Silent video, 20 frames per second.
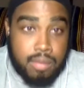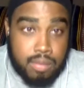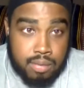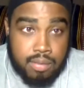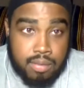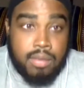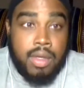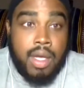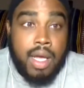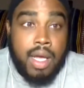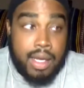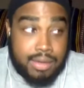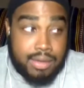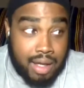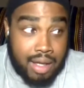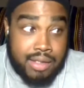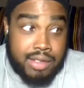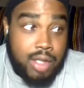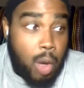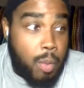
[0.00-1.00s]
Yes. And
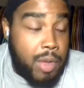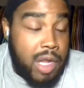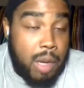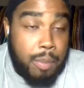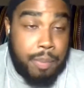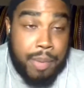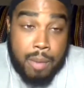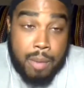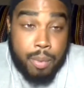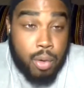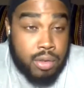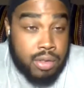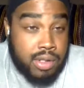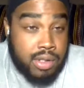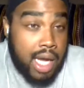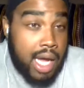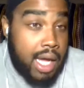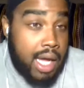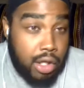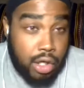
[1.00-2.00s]
so many people are
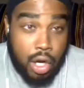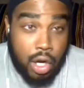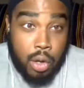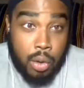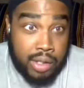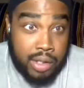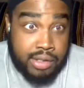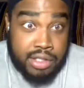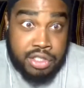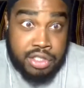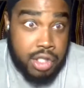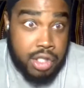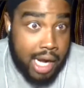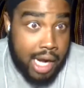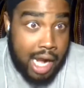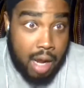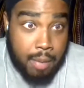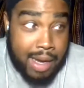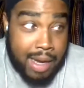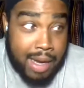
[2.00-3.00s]
saying, you know, it's a shutout
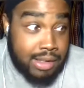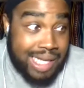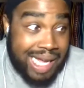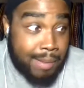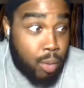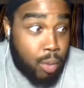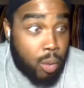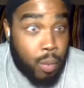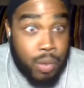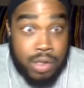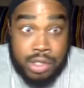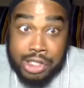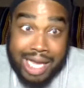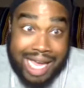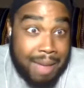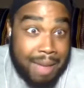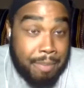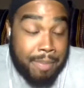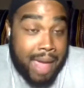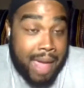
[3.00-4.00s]
by Cyborg, which it
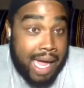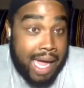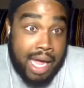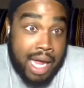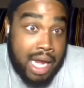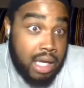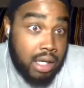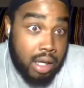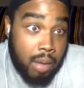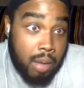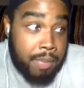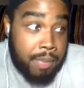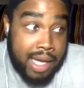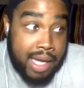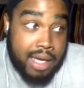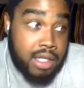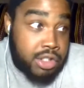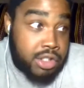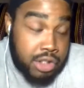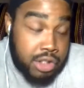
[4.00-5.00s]
may end up being a
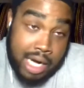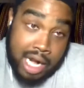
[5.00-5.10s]
shutout.